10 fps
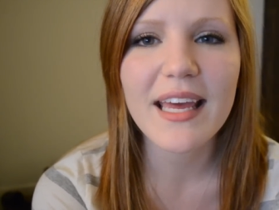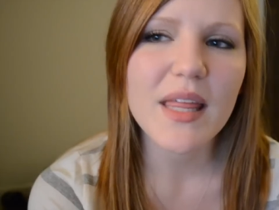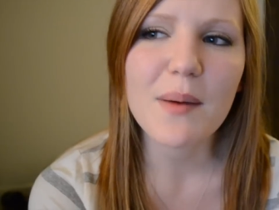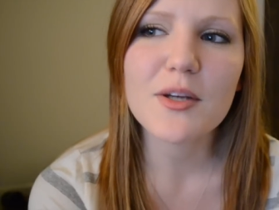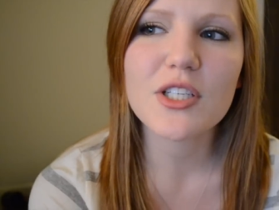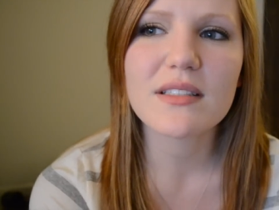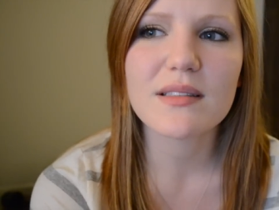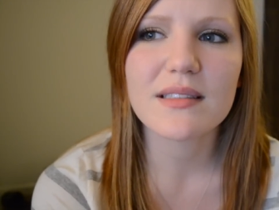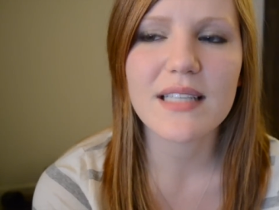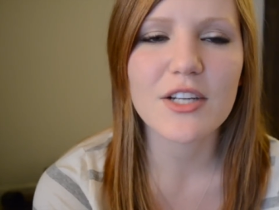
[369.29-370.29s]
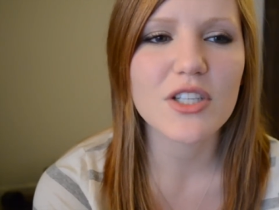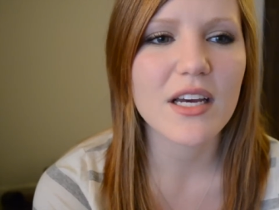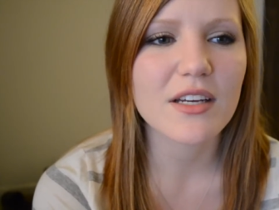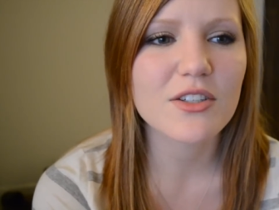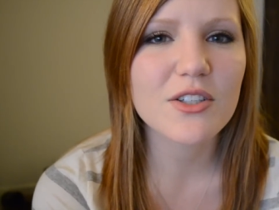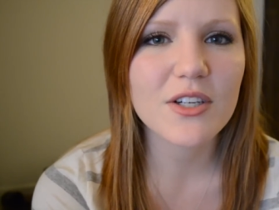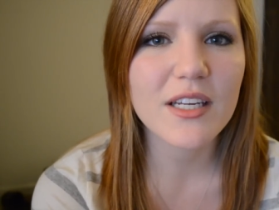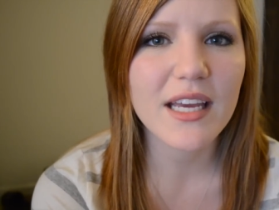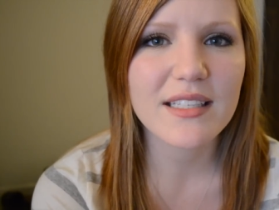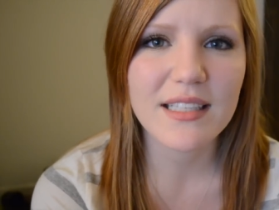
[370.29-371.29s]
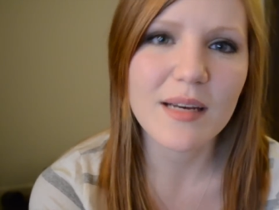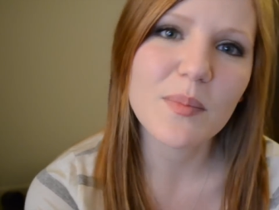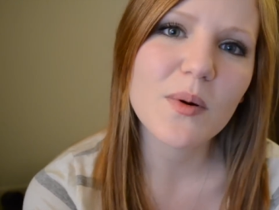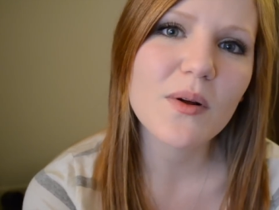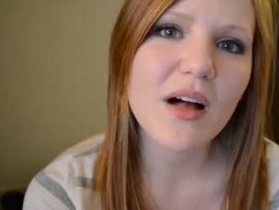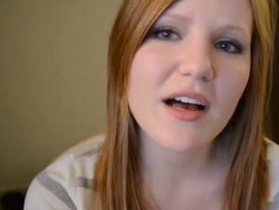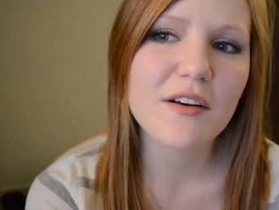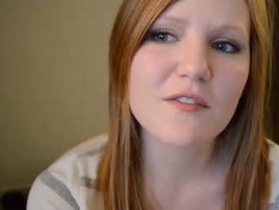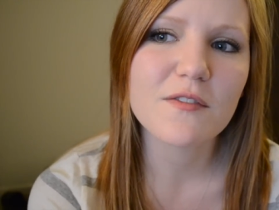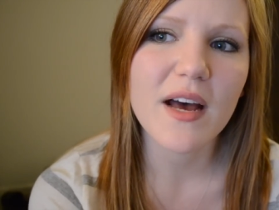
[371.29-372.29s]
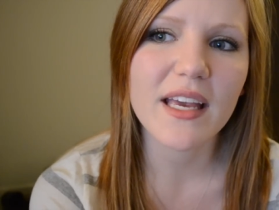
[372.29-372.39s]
But that was just such a good example of,